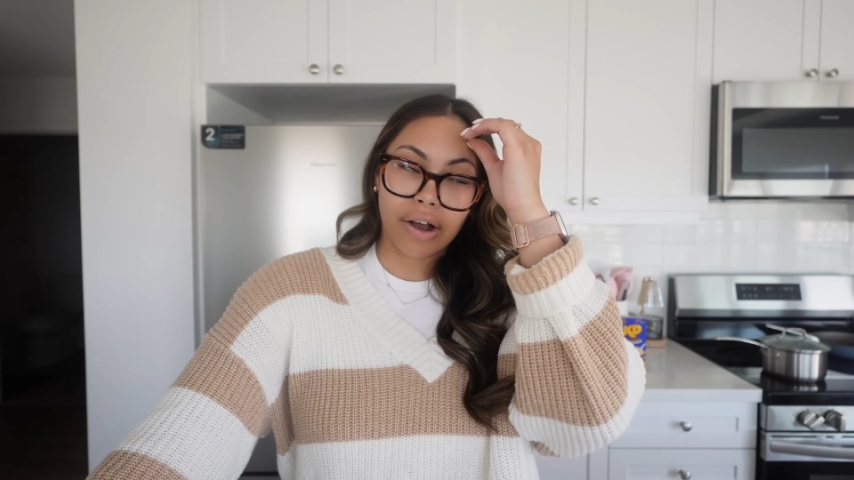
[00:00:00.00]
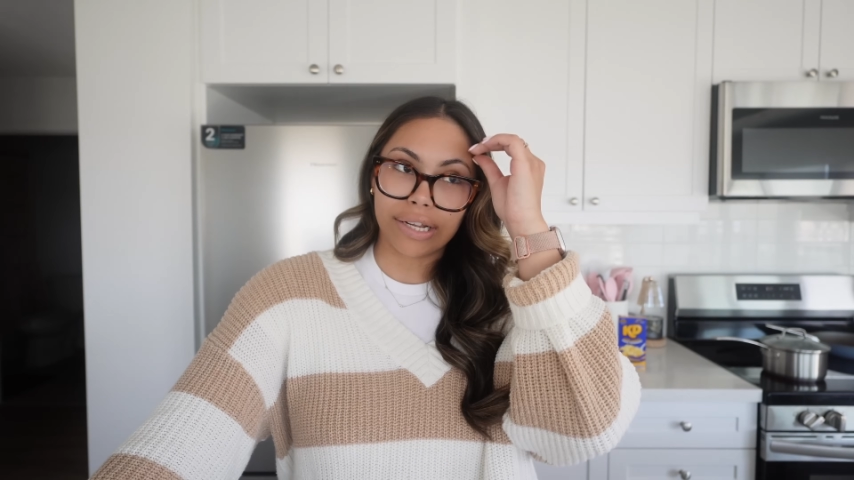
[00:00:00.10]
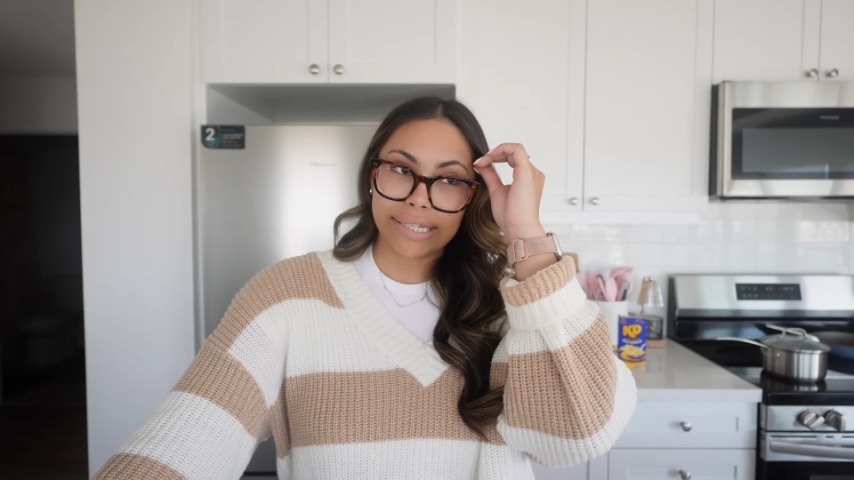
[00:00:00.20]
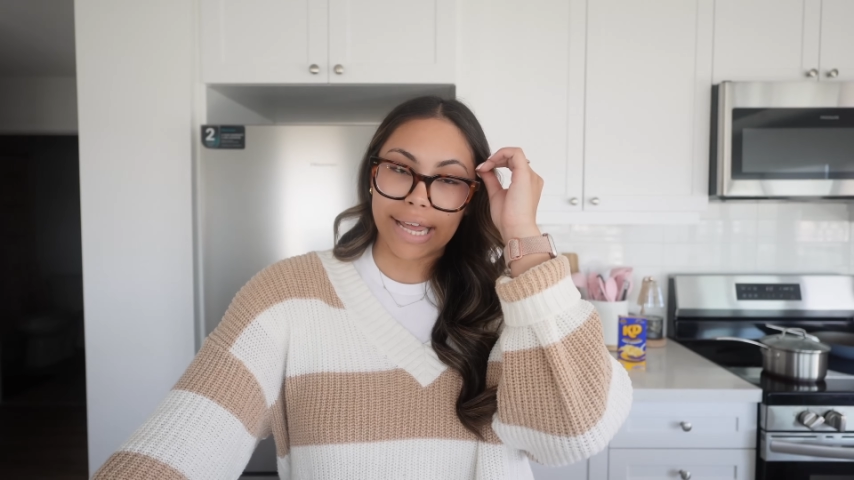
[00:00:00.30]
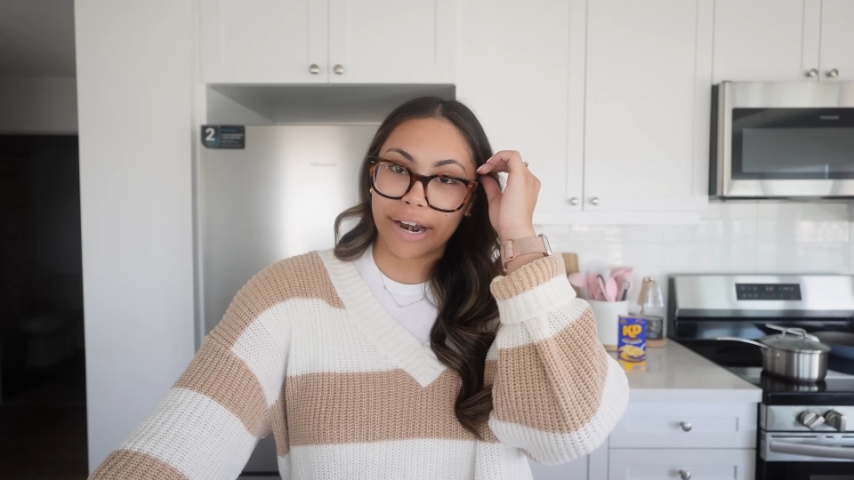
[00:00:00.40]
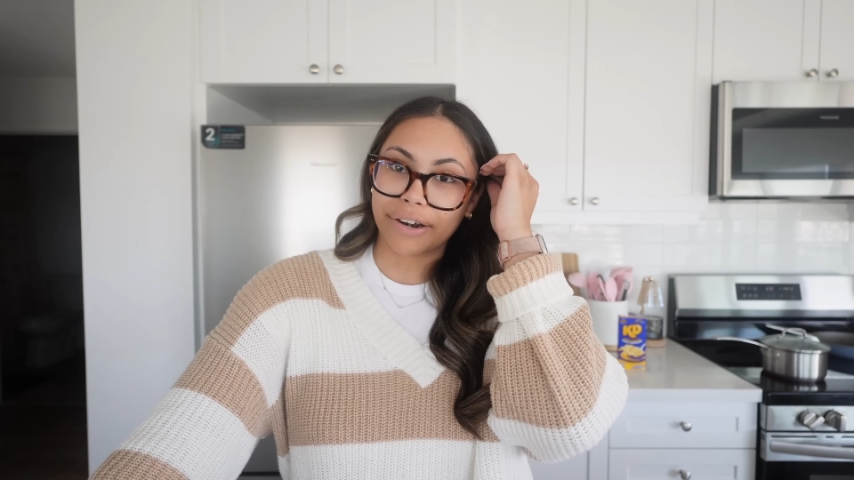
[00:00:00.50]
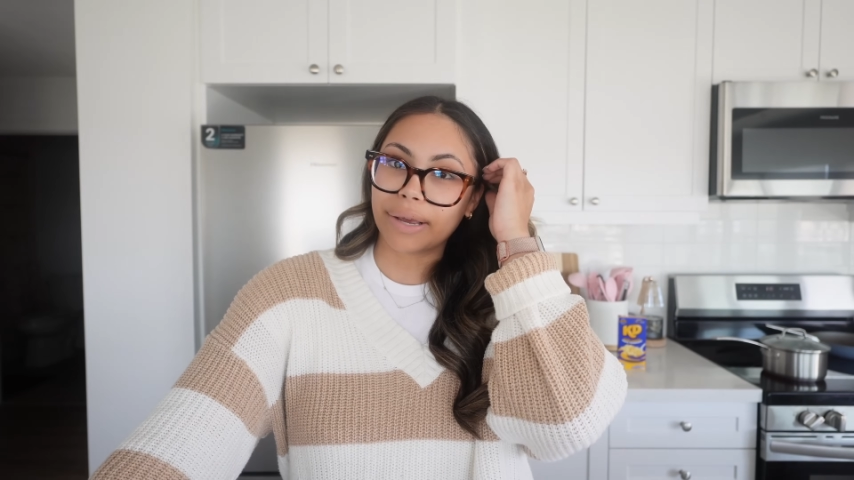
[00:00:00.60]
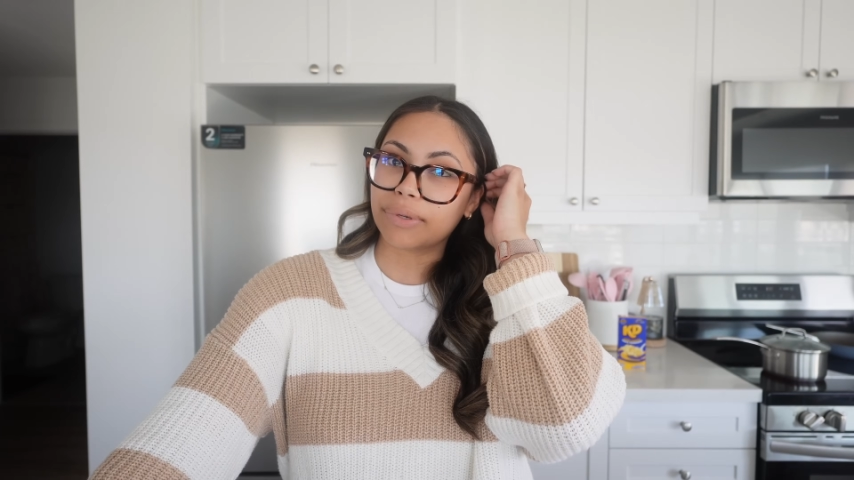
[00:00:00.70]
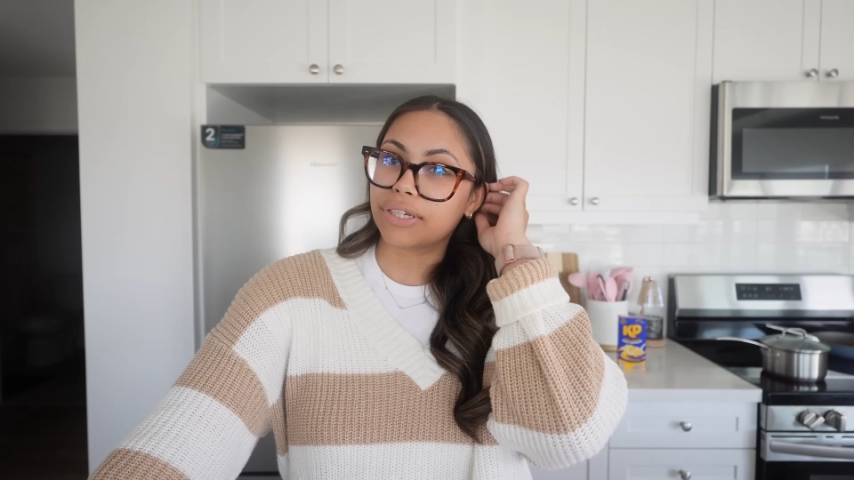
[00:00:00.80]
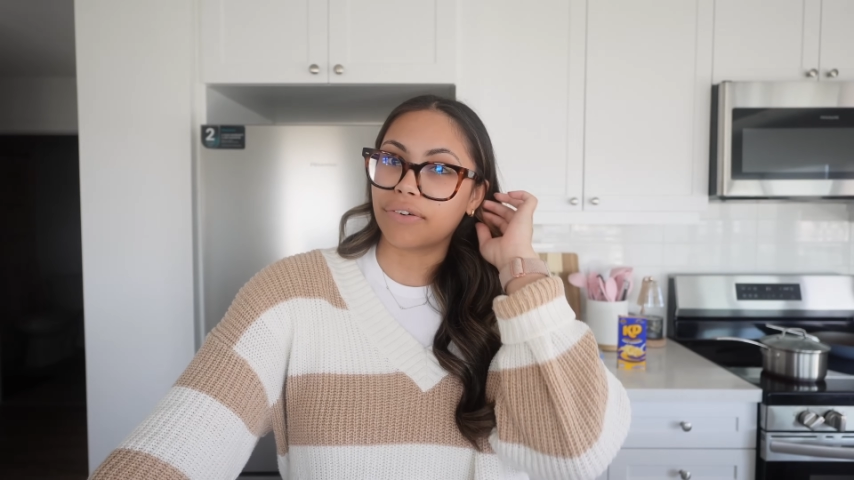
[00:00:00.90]
on Saturday.
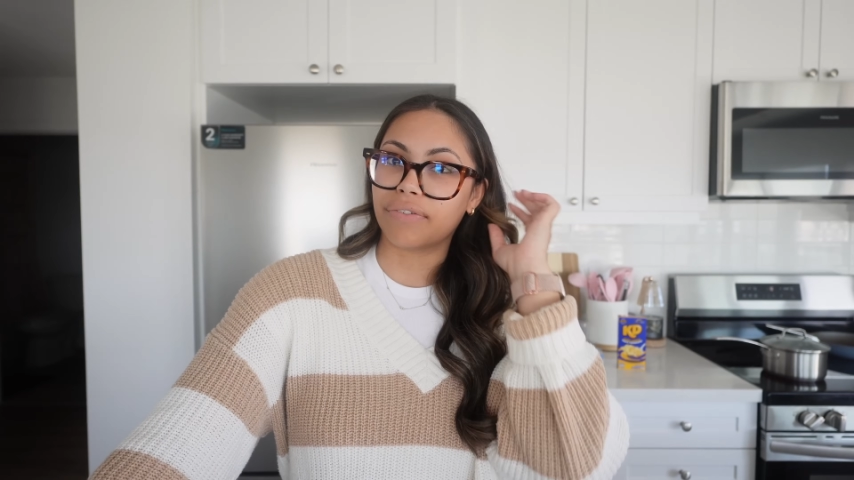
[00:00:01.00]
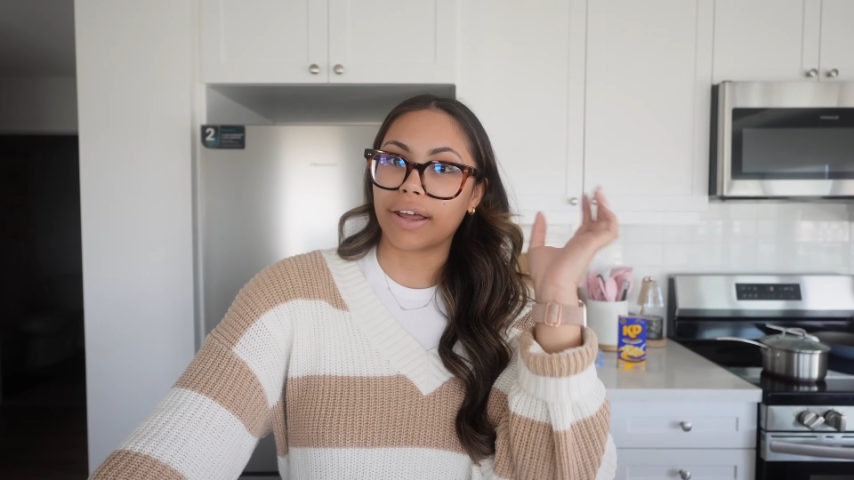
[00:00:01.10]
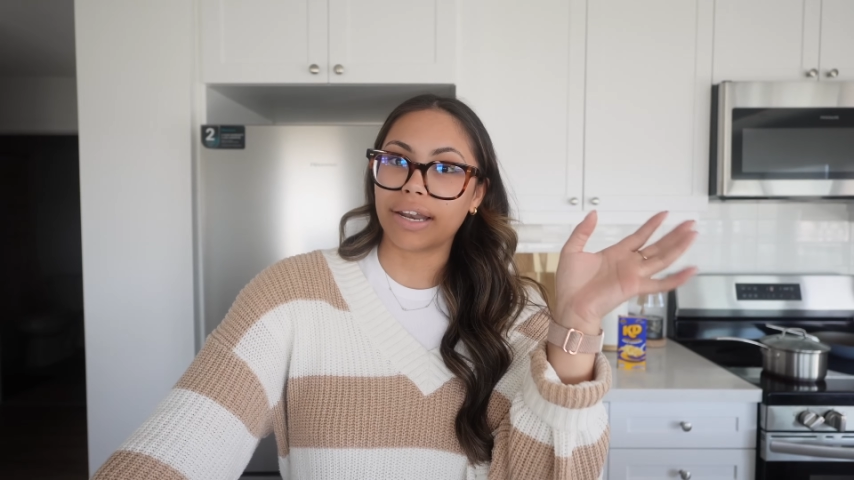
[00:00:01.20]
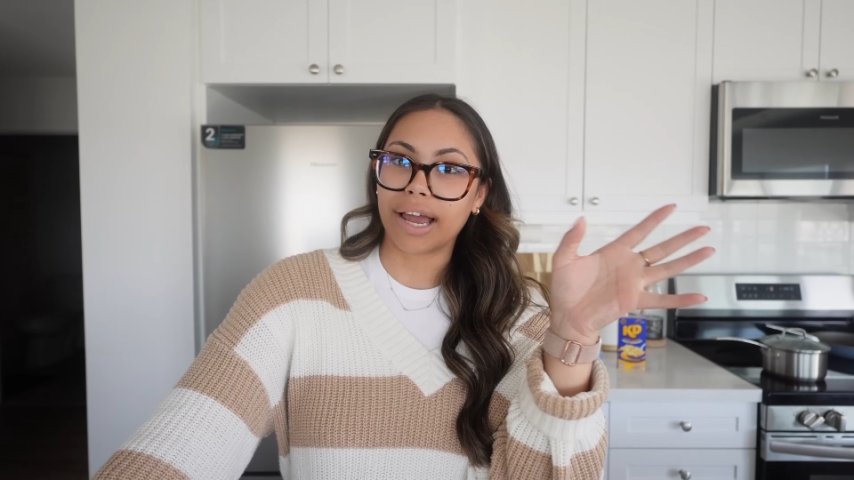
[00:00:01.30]
It was so fun.